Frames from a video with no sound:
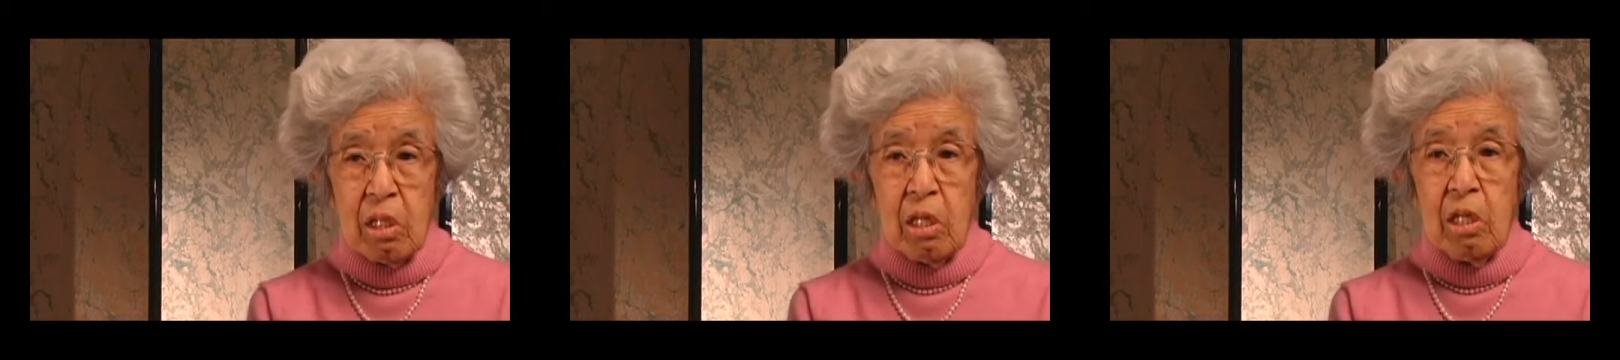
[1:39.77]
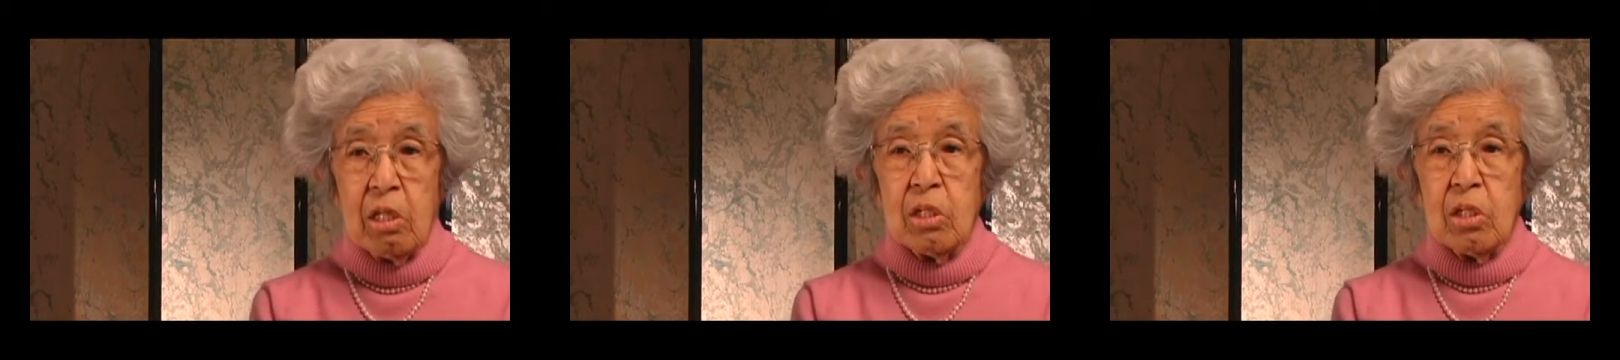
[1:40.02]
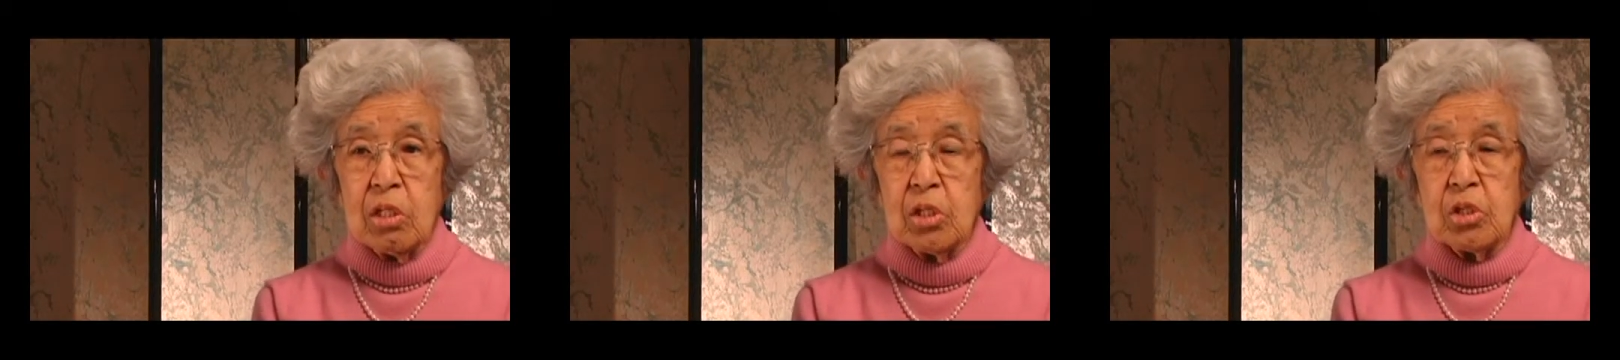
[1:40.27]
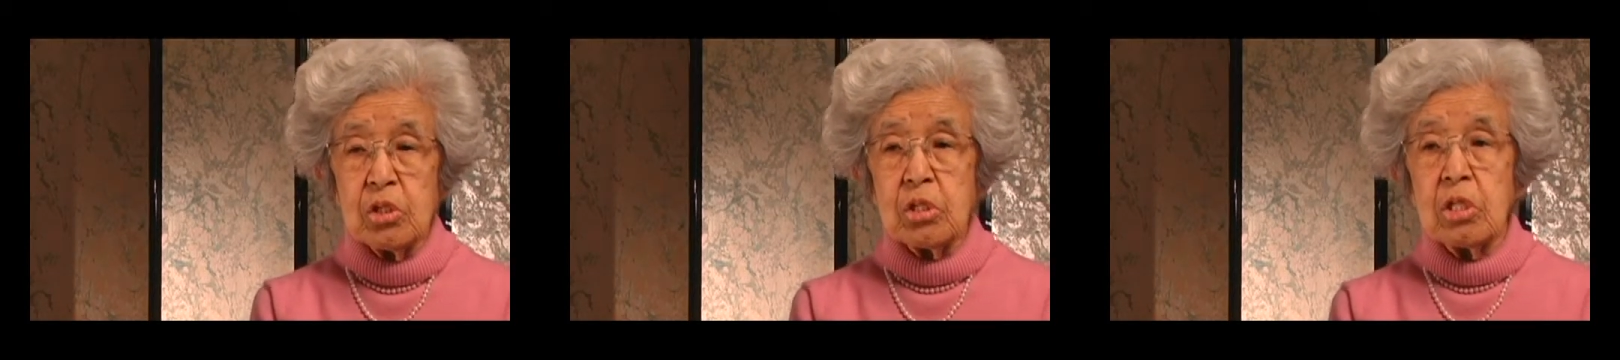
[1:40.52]
Church.
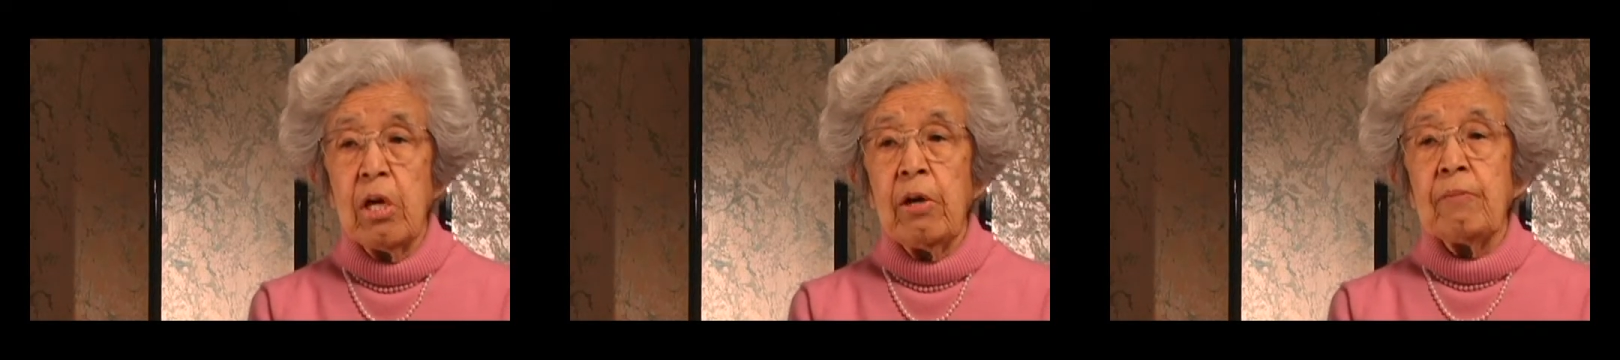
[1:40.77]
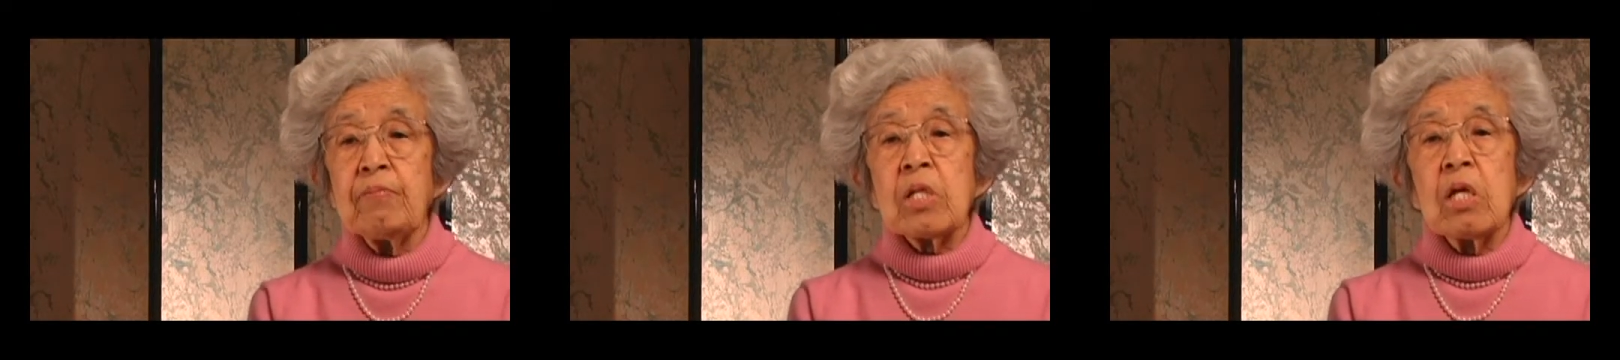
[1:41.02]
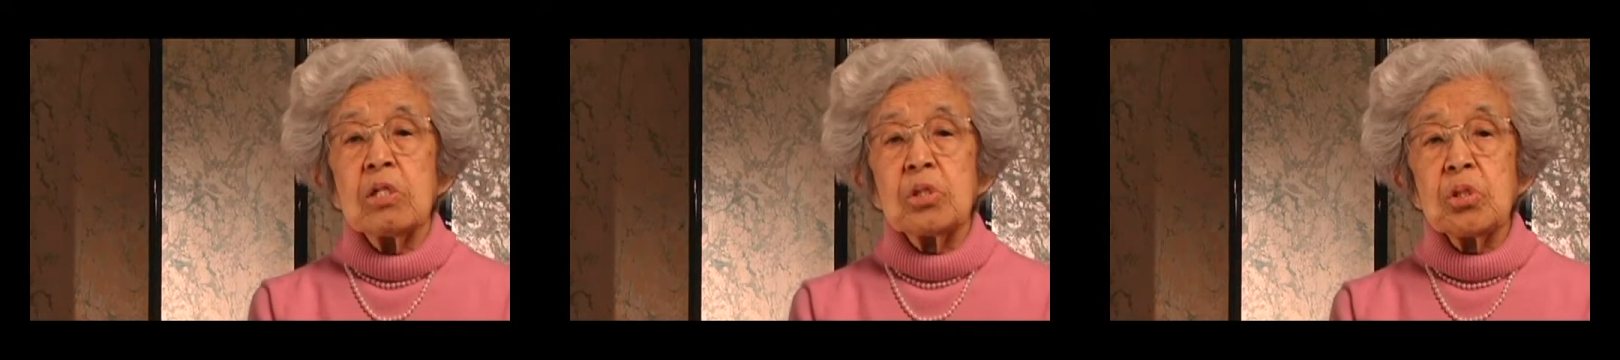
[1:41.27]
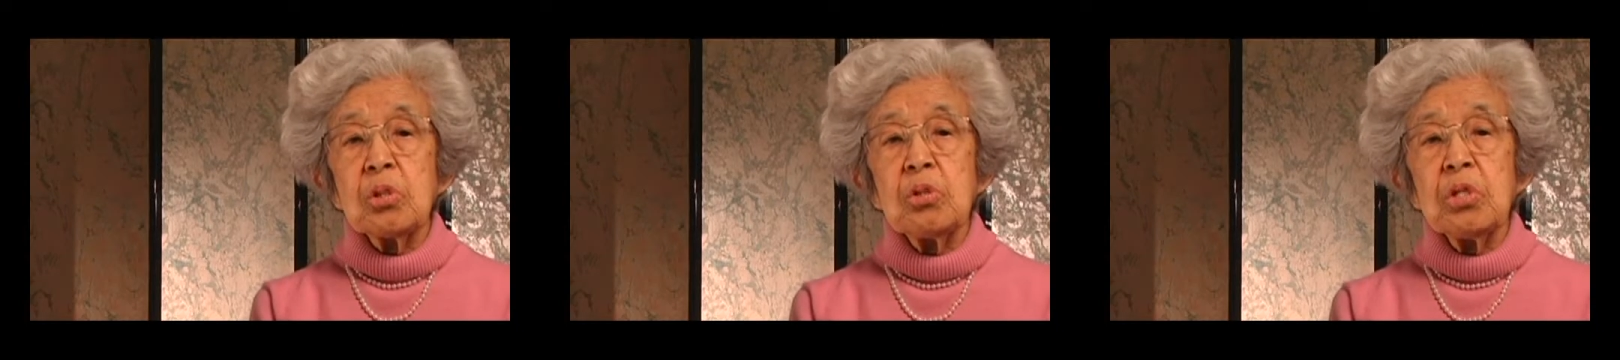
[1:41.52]
So
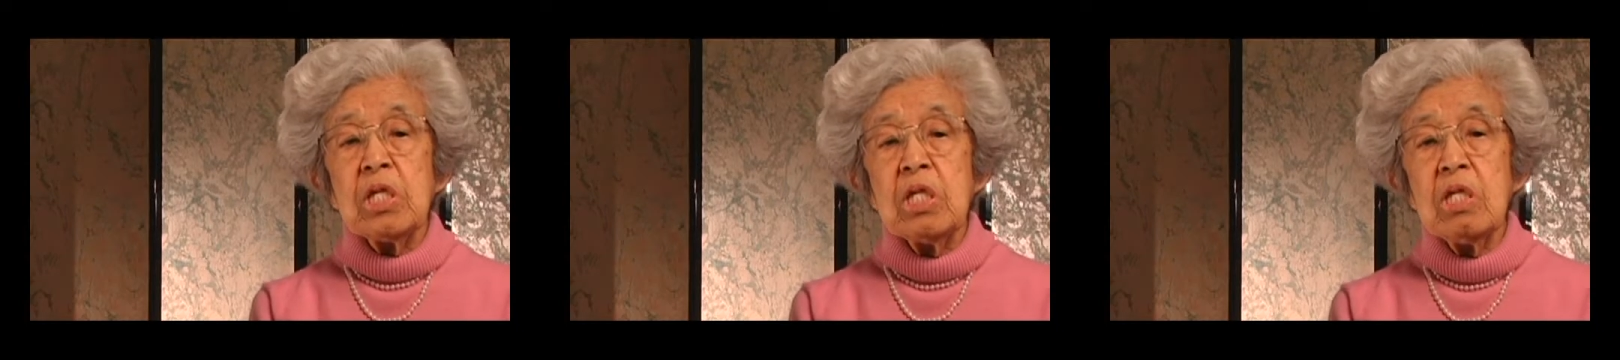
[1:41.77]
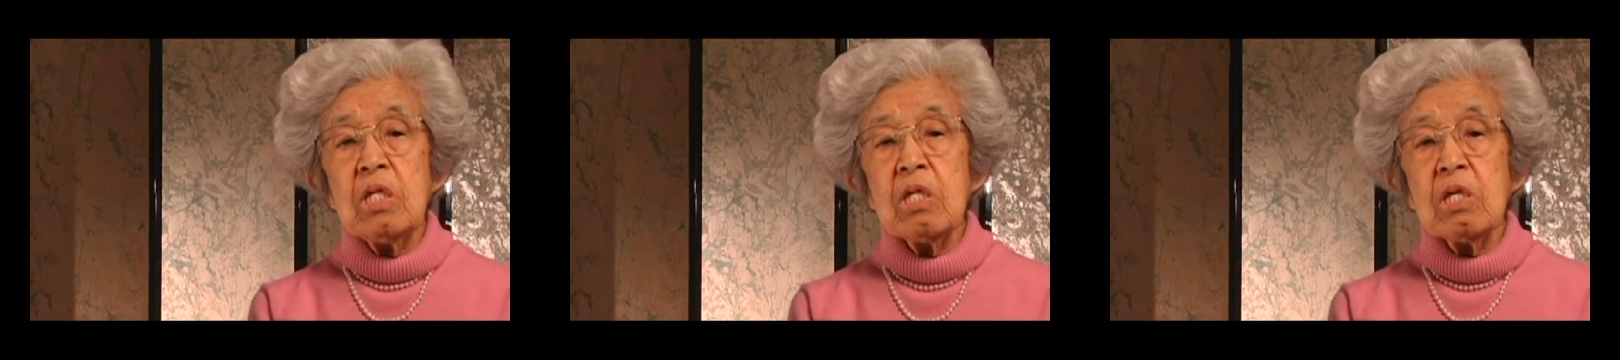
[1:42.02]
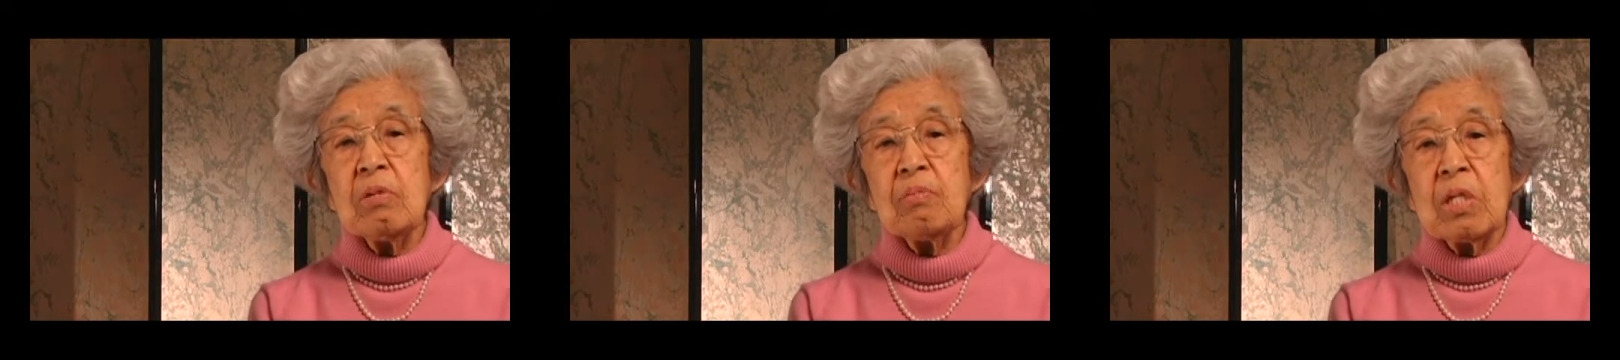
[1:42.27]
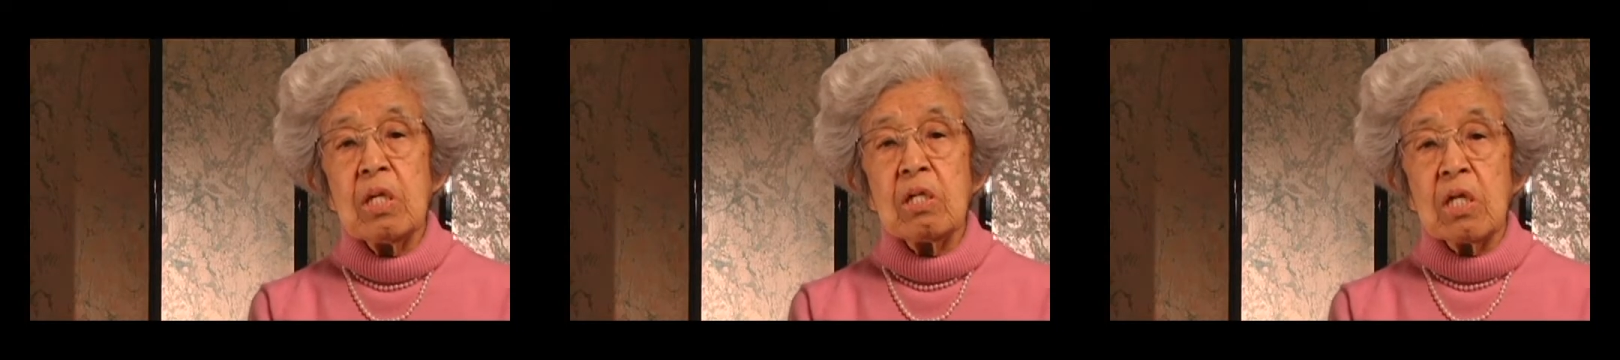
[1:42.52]
he
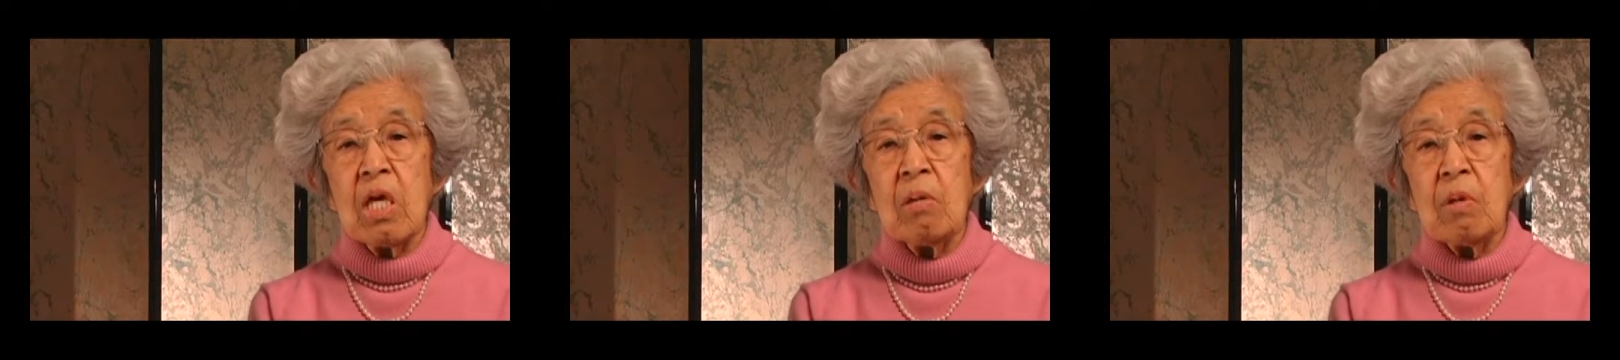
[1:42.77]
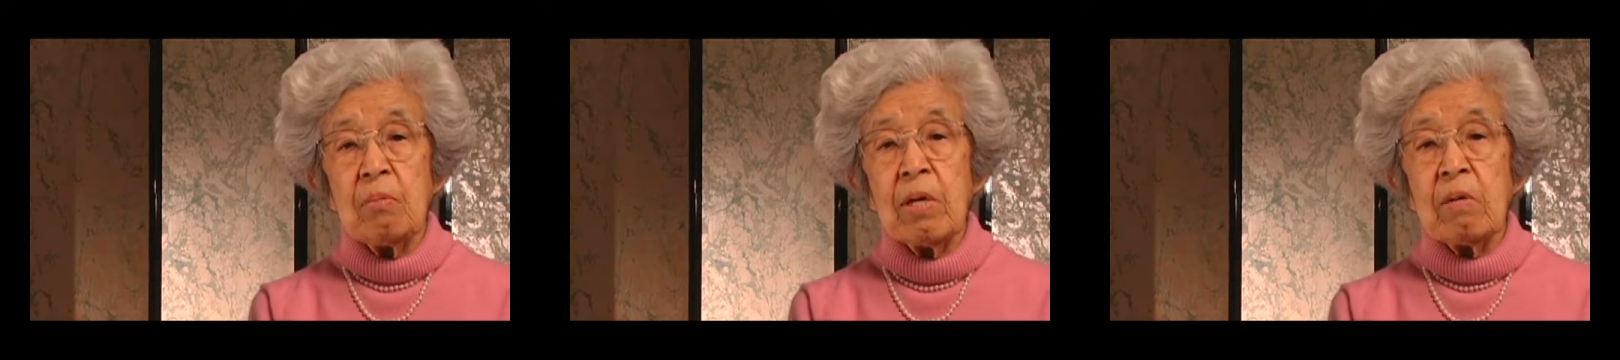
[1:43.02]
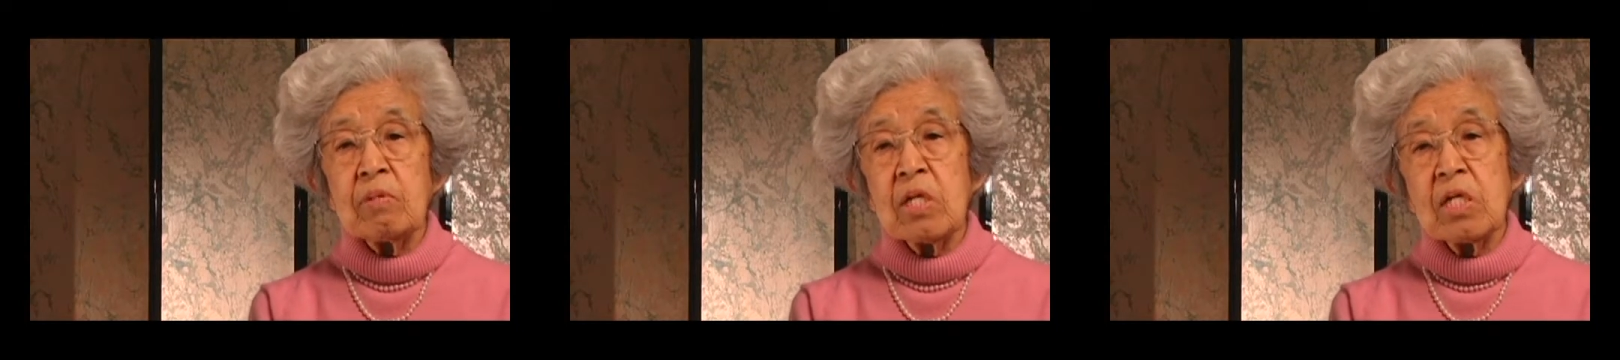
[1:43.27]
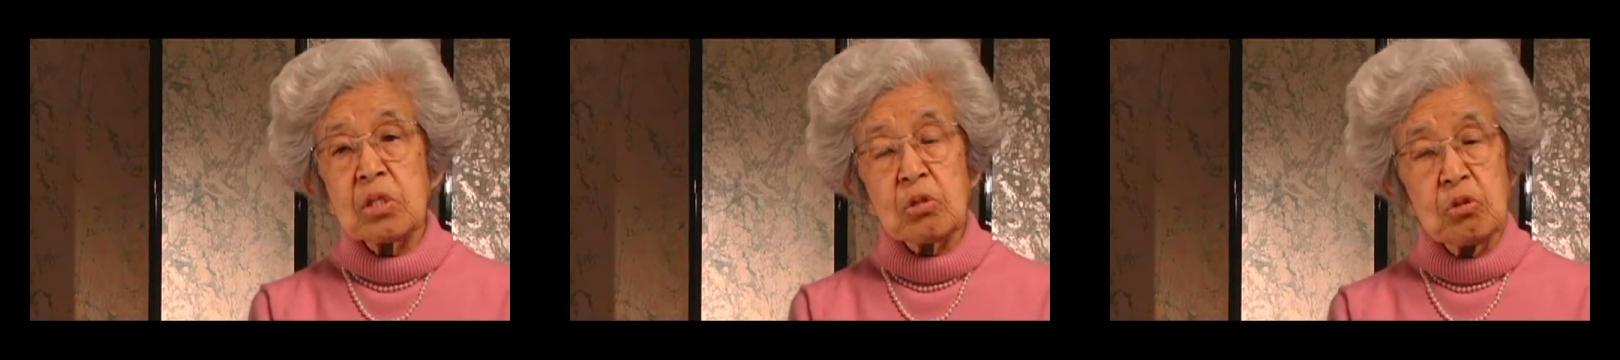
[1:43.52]
became a baptized
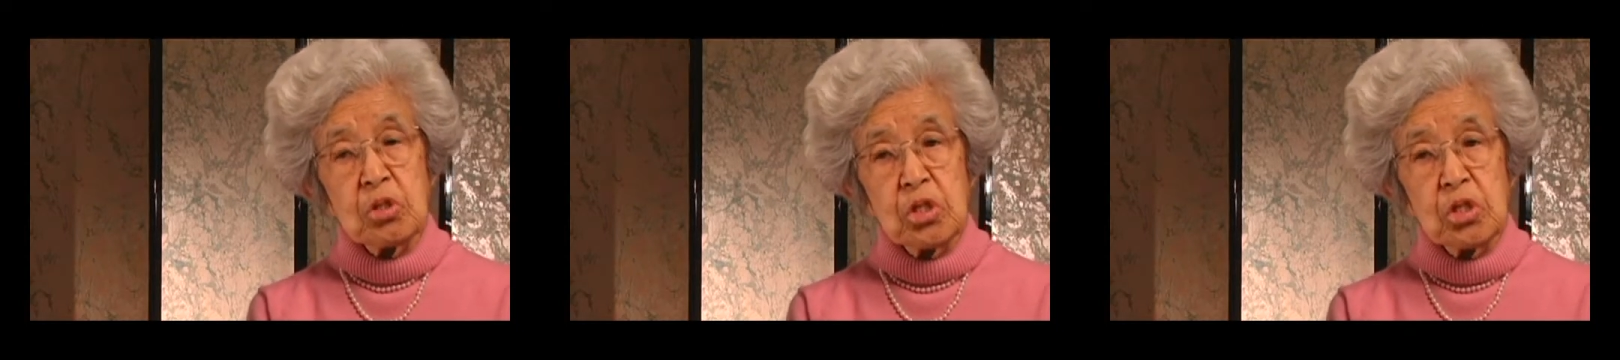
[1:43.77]
Christian